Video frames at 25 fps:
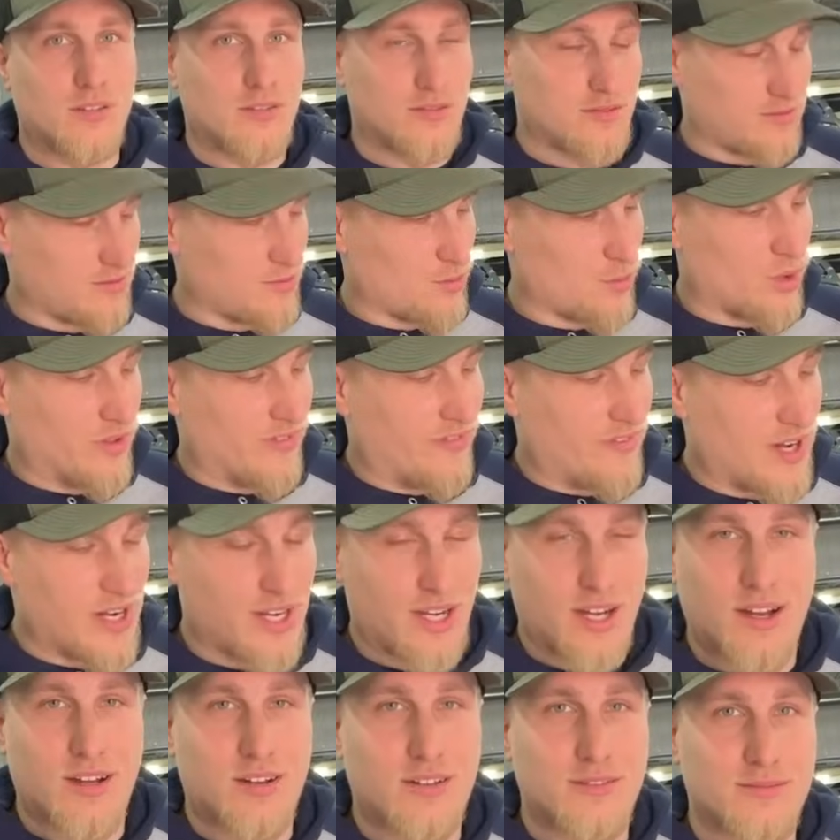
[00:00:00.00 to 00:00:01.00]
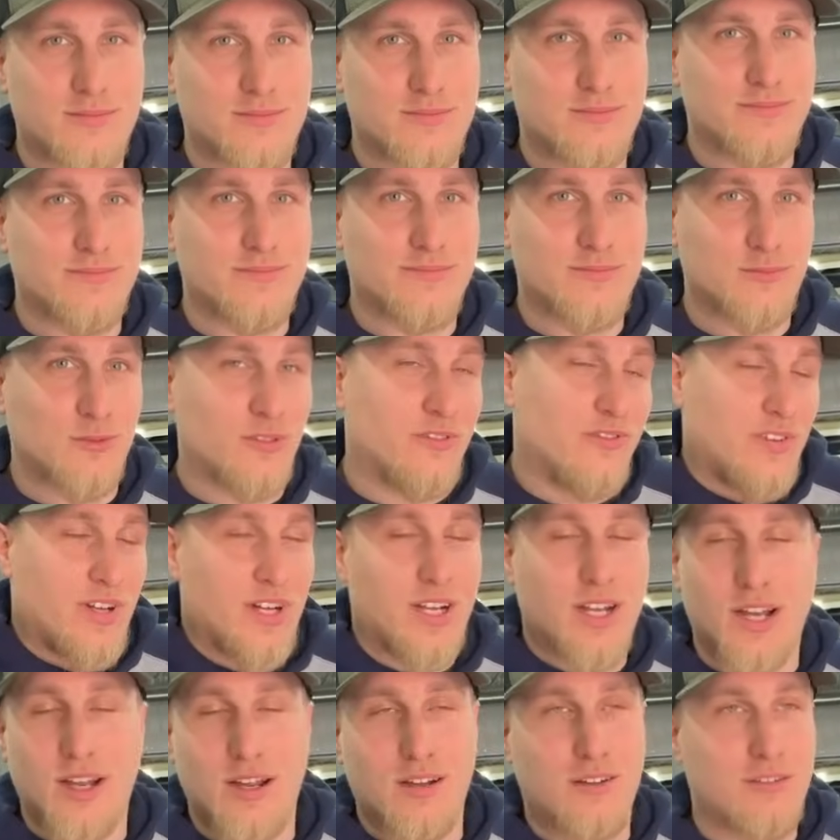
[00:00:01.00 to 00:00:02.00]
But we'll find out. We'll
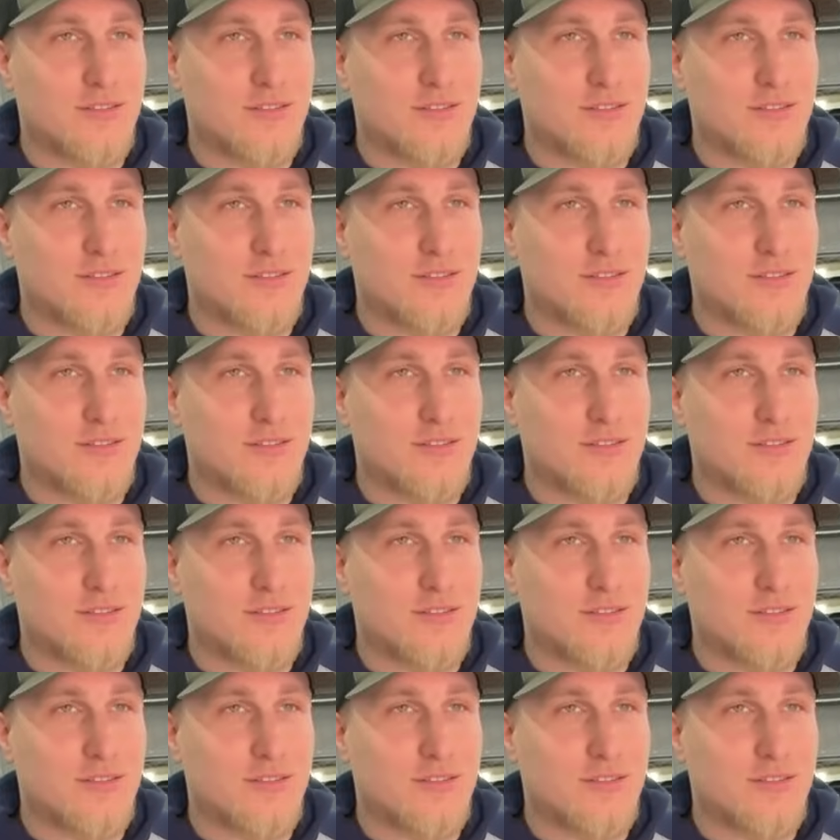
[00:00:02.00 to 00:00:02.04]
find out.